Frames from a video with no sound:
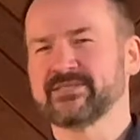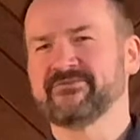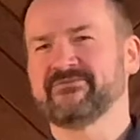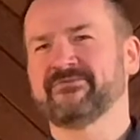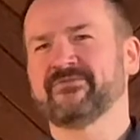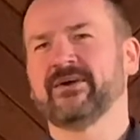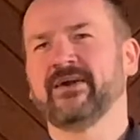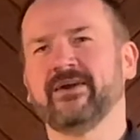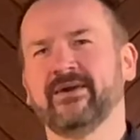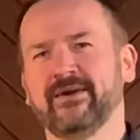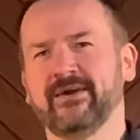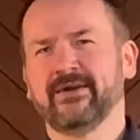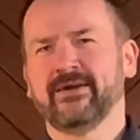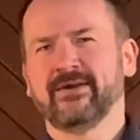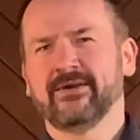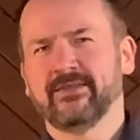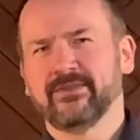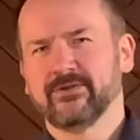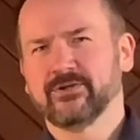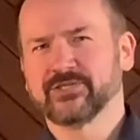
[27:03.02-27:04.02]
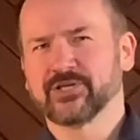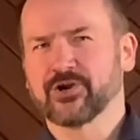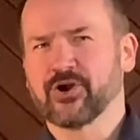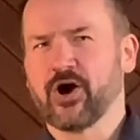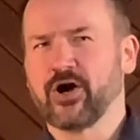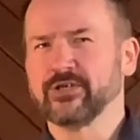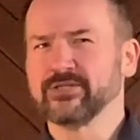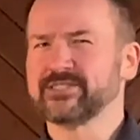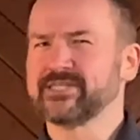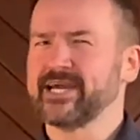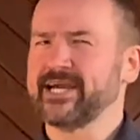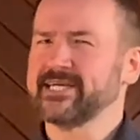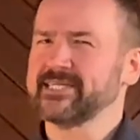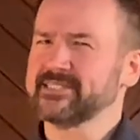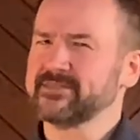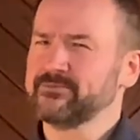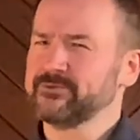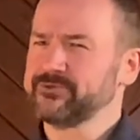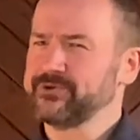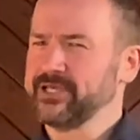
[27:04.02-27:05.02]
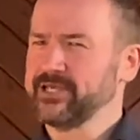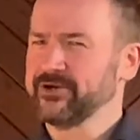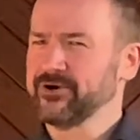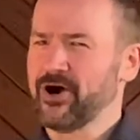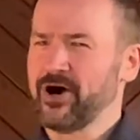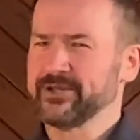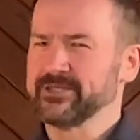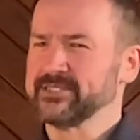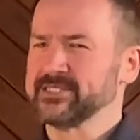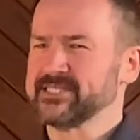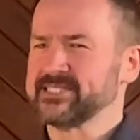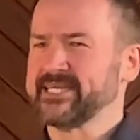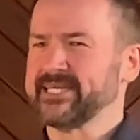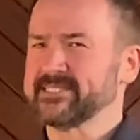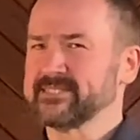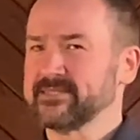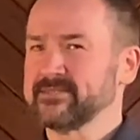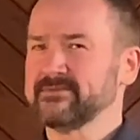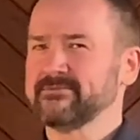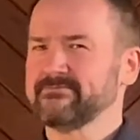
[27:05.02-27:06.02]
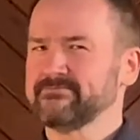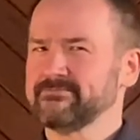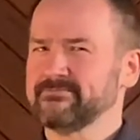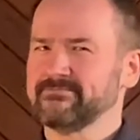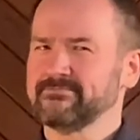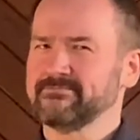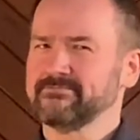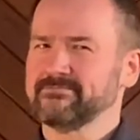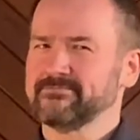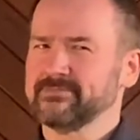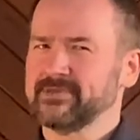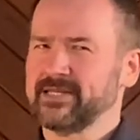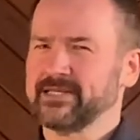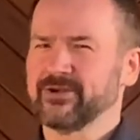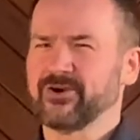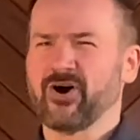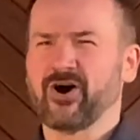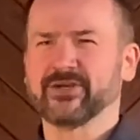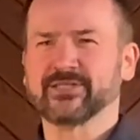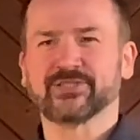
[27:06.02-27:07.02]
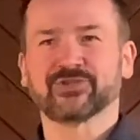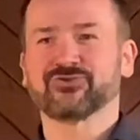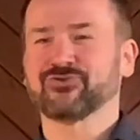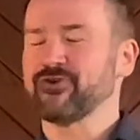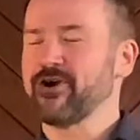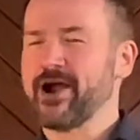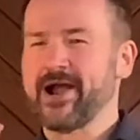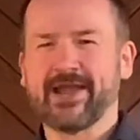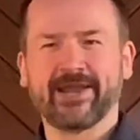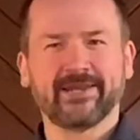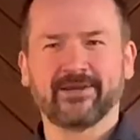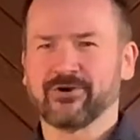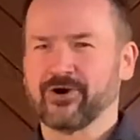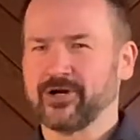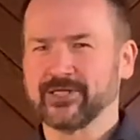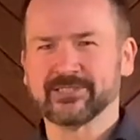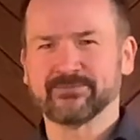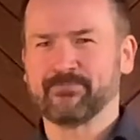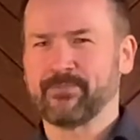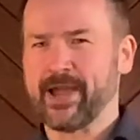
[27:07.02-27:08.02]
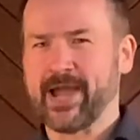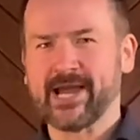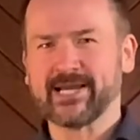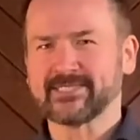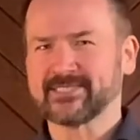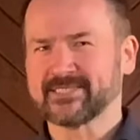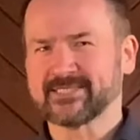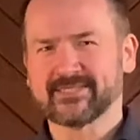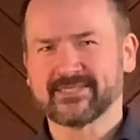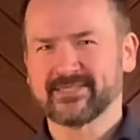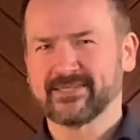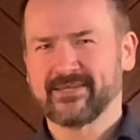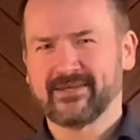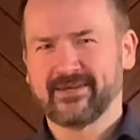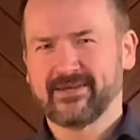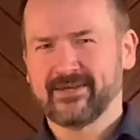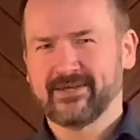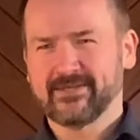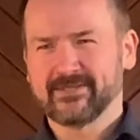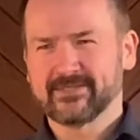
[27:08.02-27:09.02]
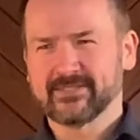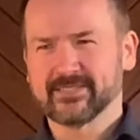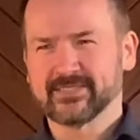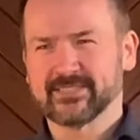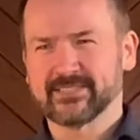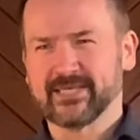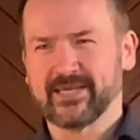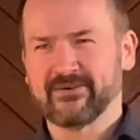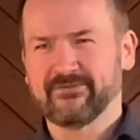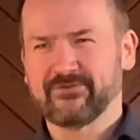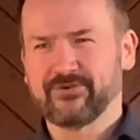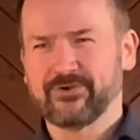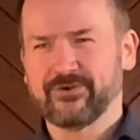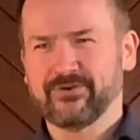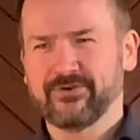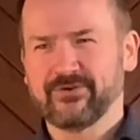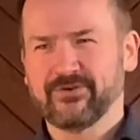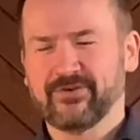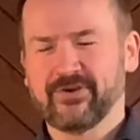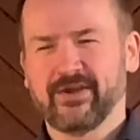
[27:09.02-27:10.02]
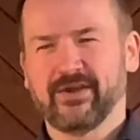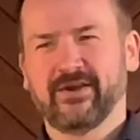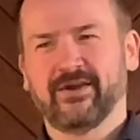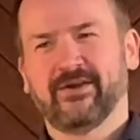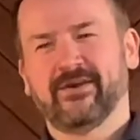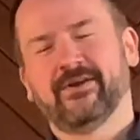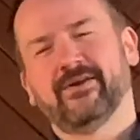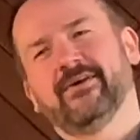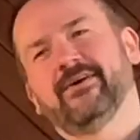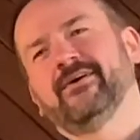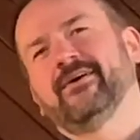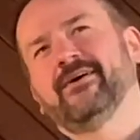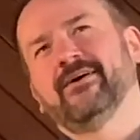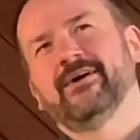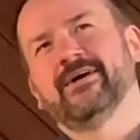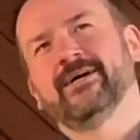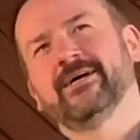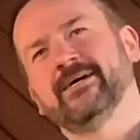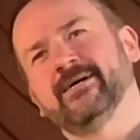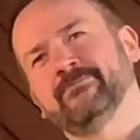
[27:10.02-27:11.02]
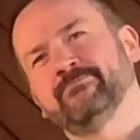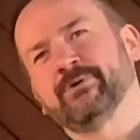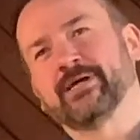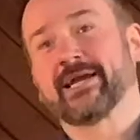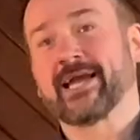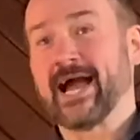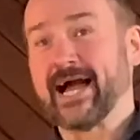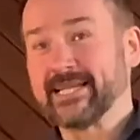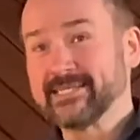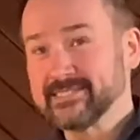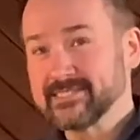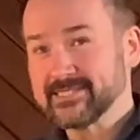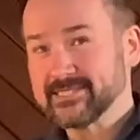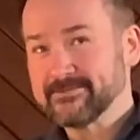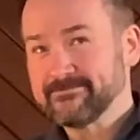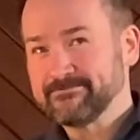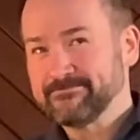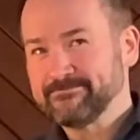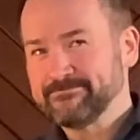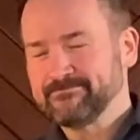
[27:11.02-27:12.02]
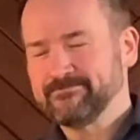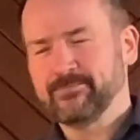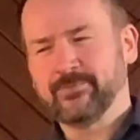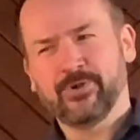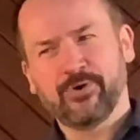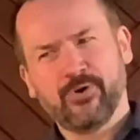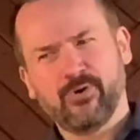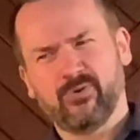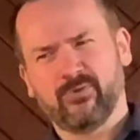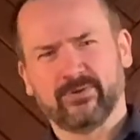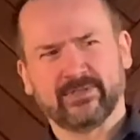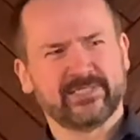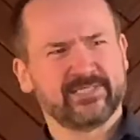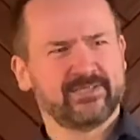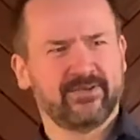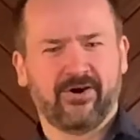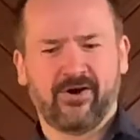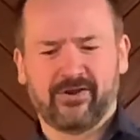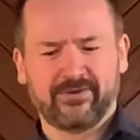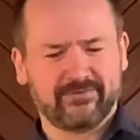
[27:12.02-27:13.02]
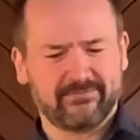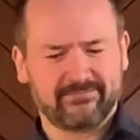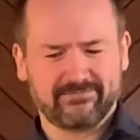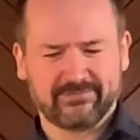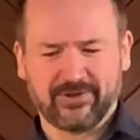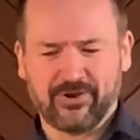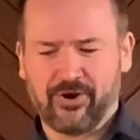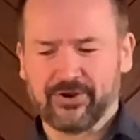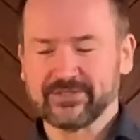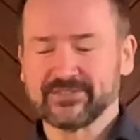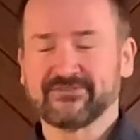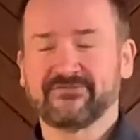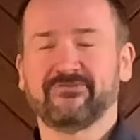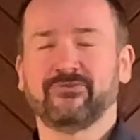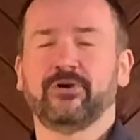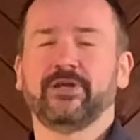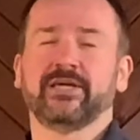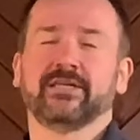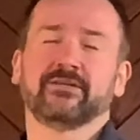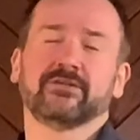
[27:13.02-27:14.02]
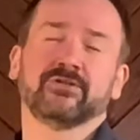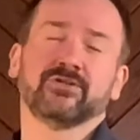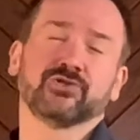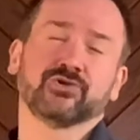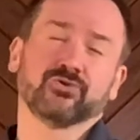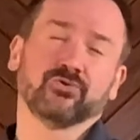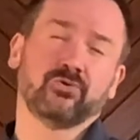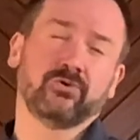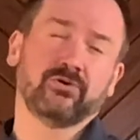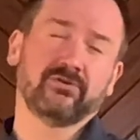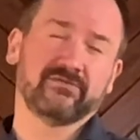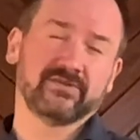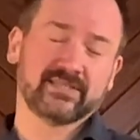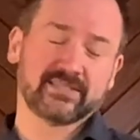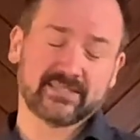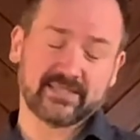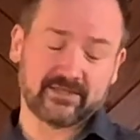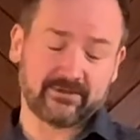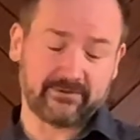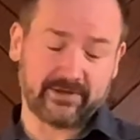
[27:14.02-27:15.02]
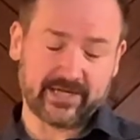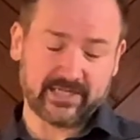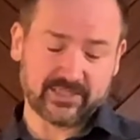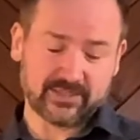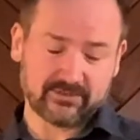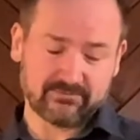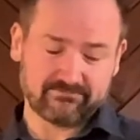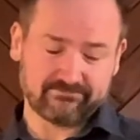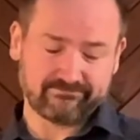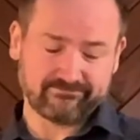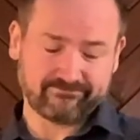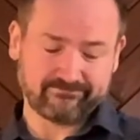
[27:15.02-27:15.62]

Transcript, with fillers: if there's a contest between God and Satan, and God is trying God's best to save you, uh, but can't. No, it's not. God is fully in control of this situation.